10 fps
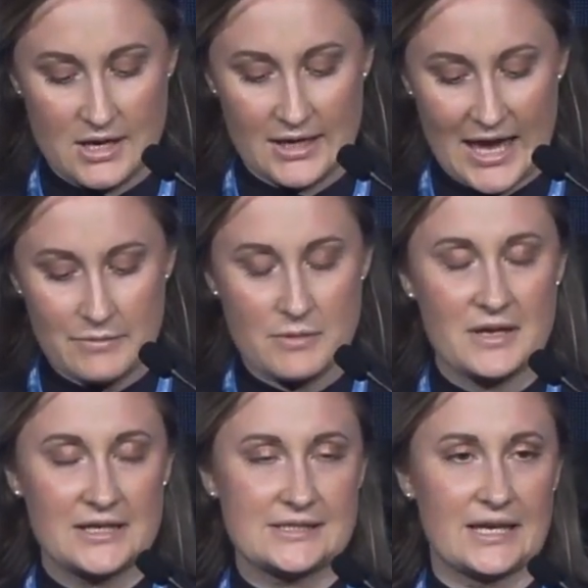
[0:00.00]

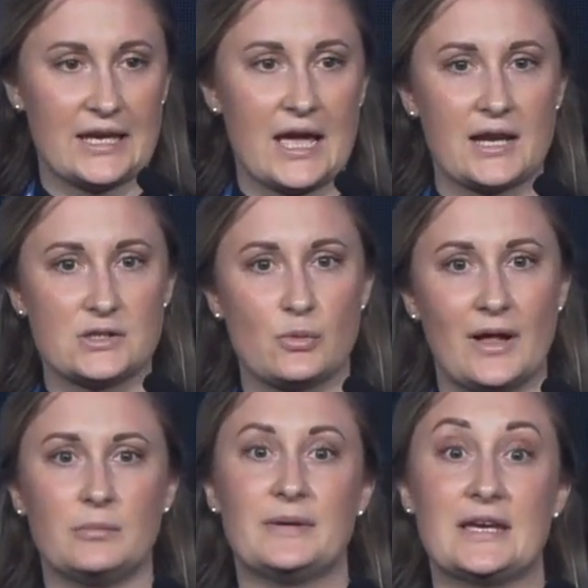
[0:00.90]
capability, and
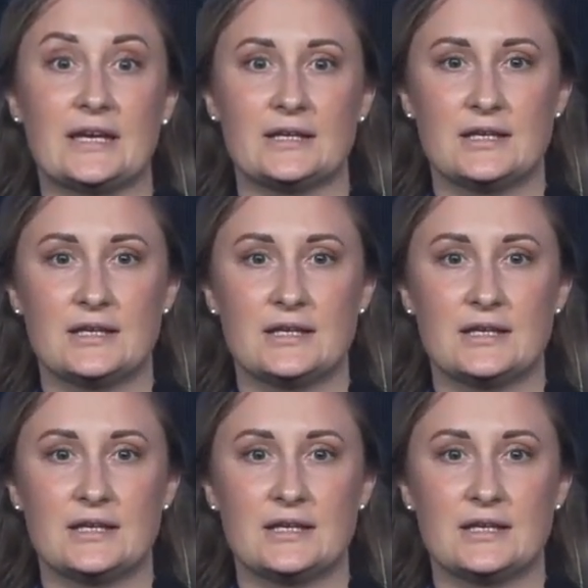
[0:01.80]
well-being.